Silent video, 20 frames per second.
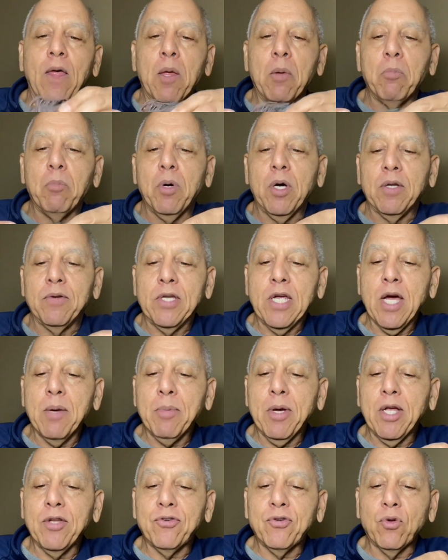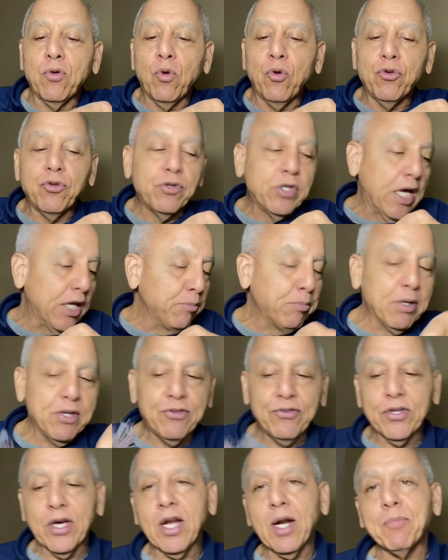But yeah, man. So that's my
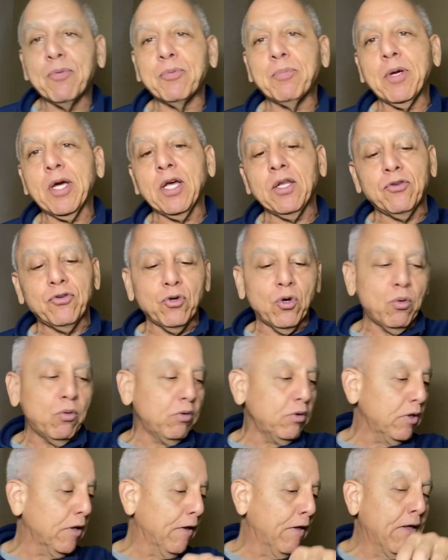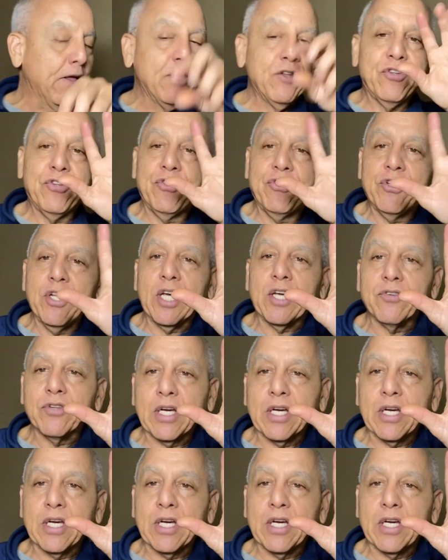setups, man. So 6.